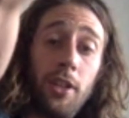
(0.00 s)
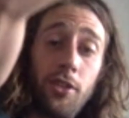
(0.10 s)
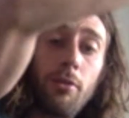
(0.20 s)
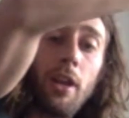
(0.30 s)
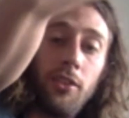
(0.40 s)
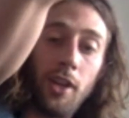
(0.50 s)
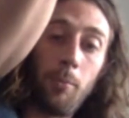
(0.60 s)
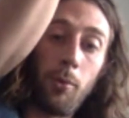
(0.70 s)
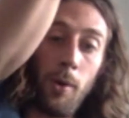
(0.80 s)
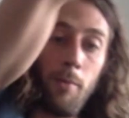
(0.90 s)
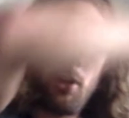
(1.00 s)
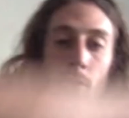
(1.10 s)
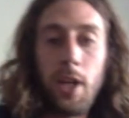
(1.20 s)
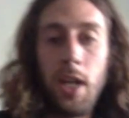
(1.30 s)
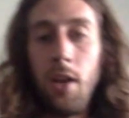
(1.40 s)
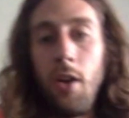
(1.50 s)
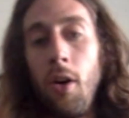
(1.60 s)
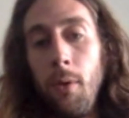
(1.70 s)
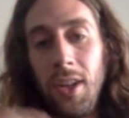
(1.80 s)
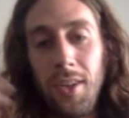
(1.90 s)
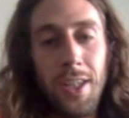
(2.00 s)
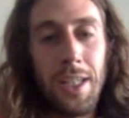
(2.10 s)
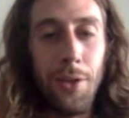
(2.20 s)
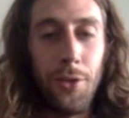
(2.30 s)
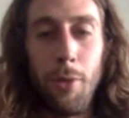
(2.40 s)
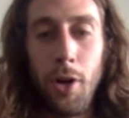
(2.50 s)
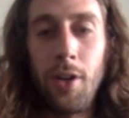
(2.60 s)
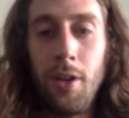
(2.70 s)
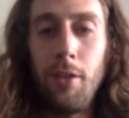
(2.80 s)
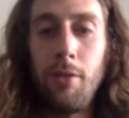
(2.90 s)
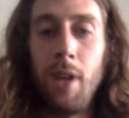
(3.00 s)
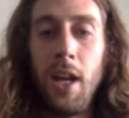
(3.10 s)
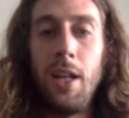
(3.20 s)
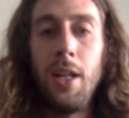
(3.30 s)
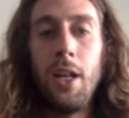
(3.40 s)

trends upward, but you can't always see those markers, right?